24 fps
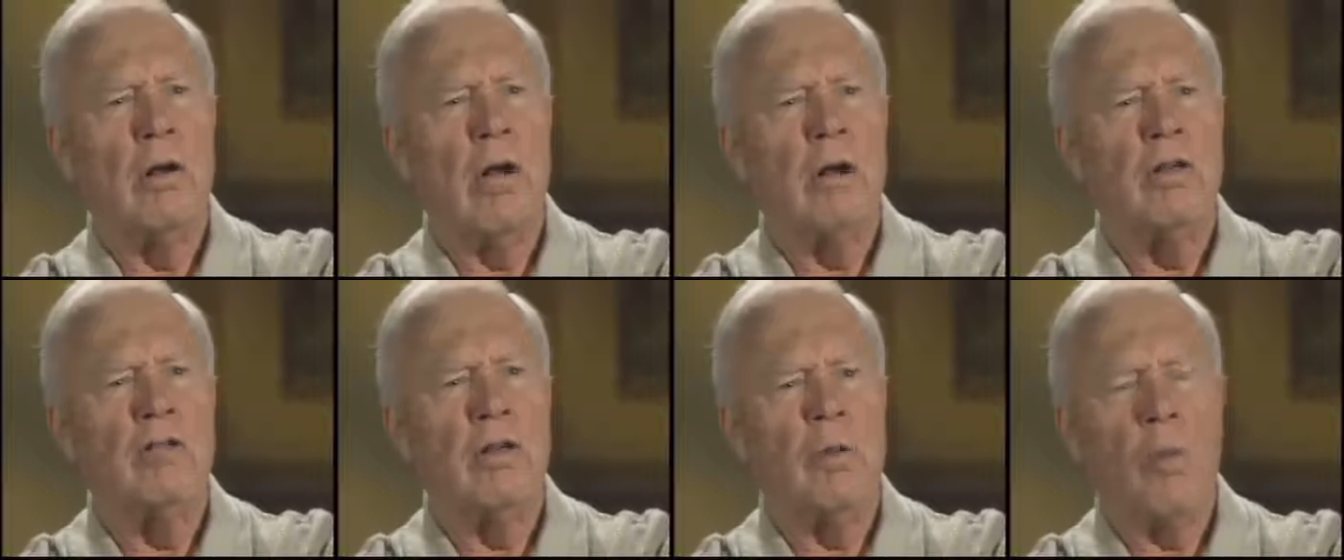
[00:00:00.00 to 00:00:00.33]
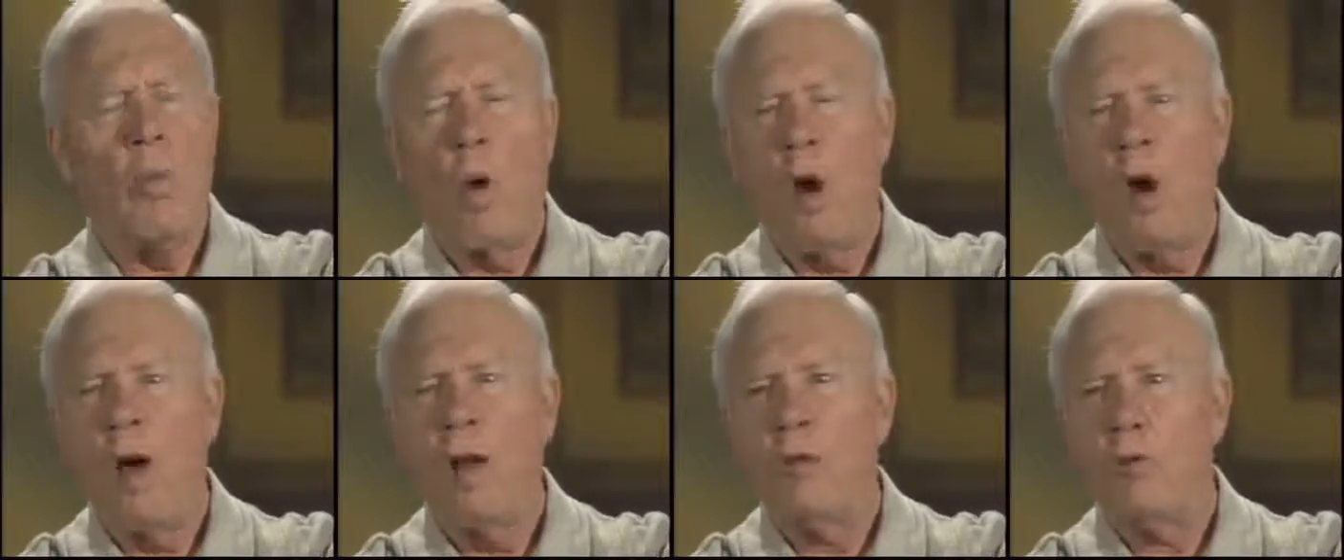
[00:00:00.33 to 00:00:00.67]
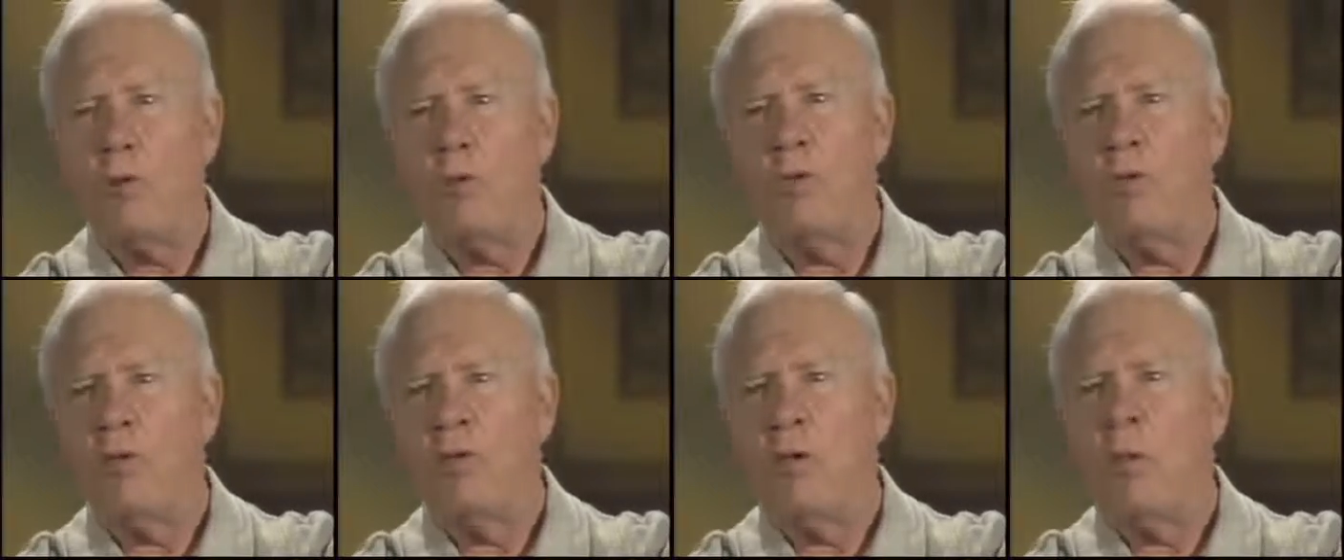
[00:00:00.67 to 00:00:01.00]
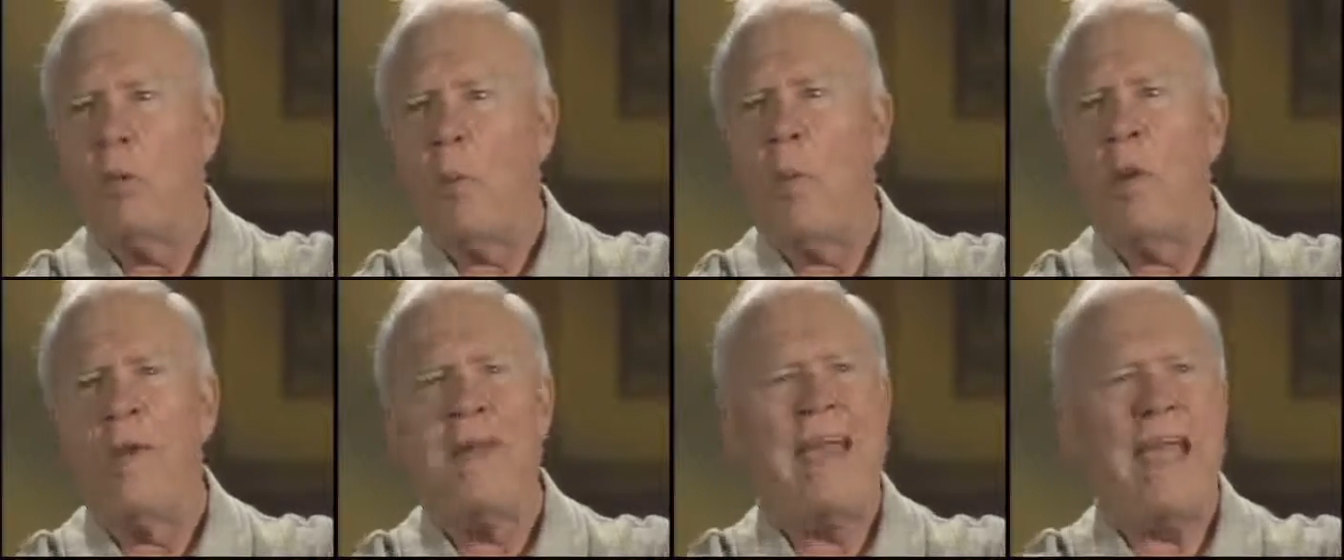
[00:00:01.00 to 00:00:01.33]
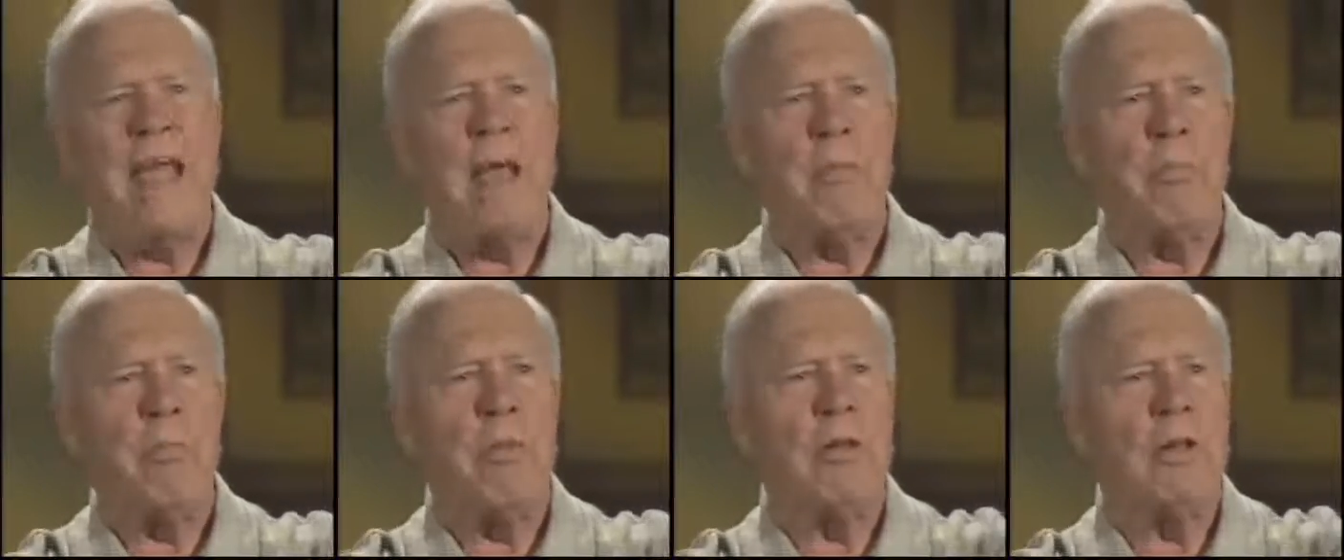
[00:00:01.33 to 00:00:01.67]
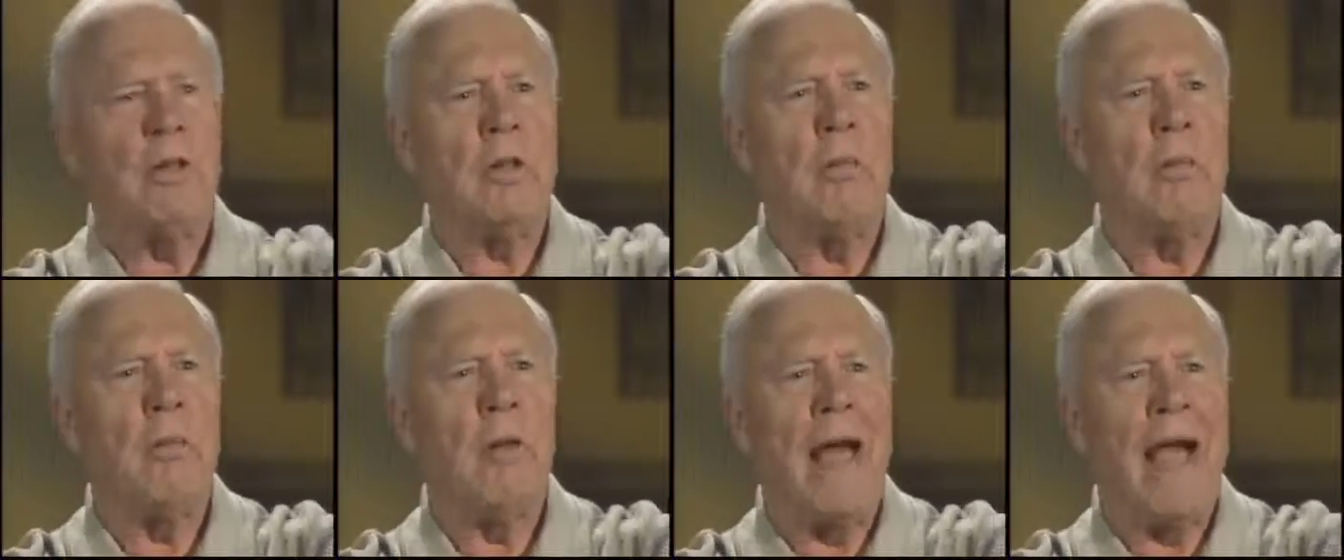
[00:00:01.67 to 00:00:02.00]
I said, "Why?" She said, "We can't
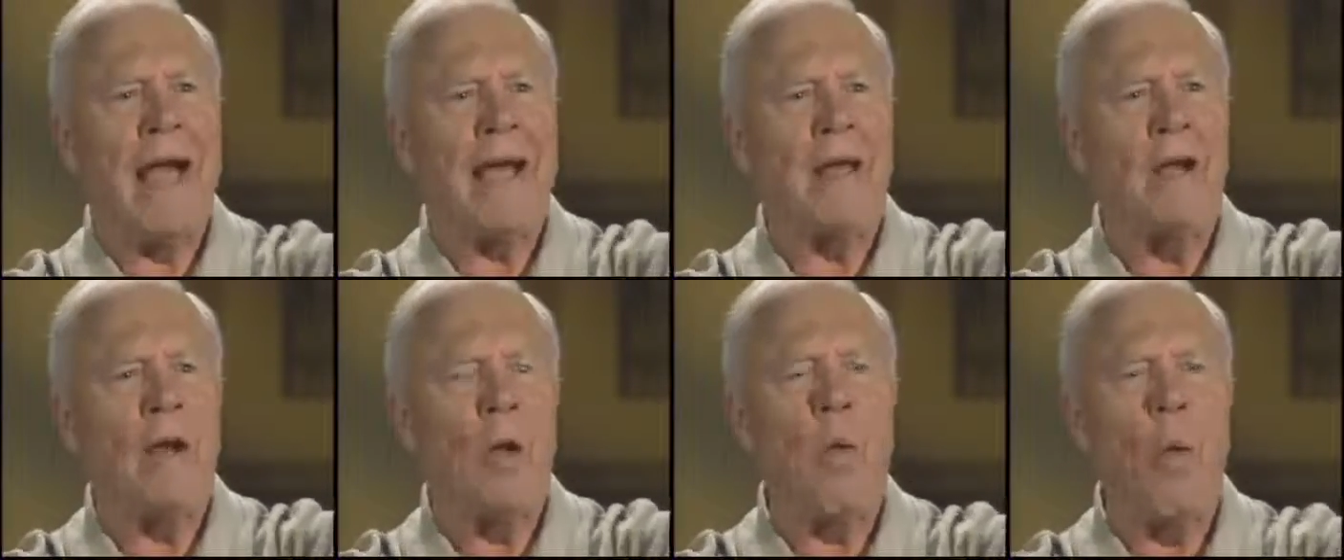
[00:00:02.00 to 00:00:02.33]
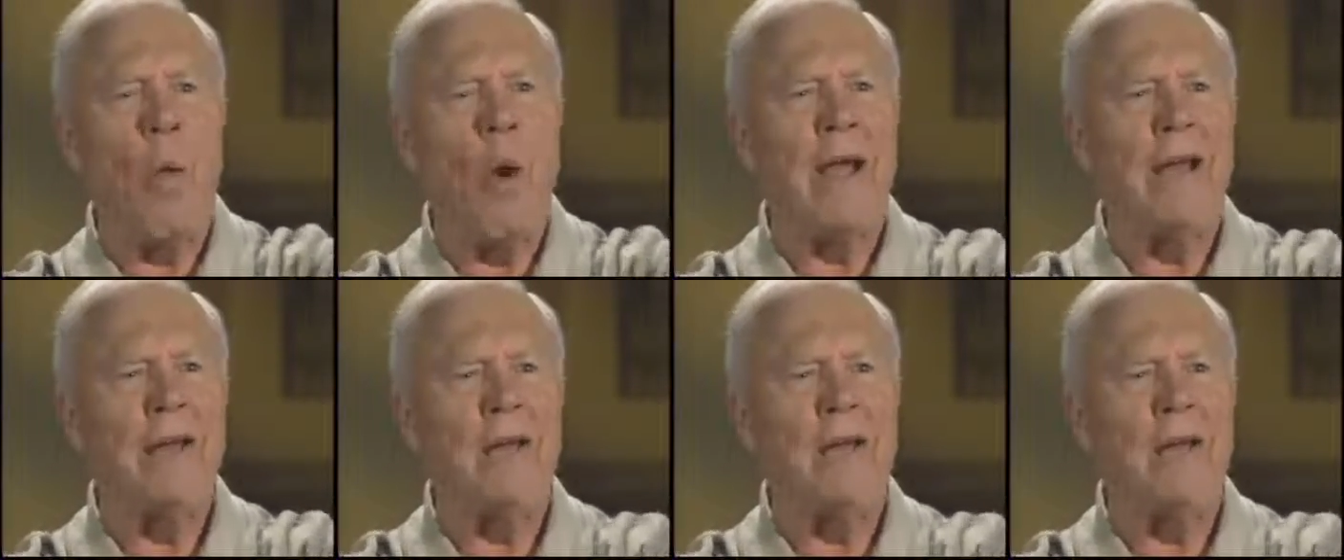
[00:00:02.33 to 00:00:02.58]
put the black and the white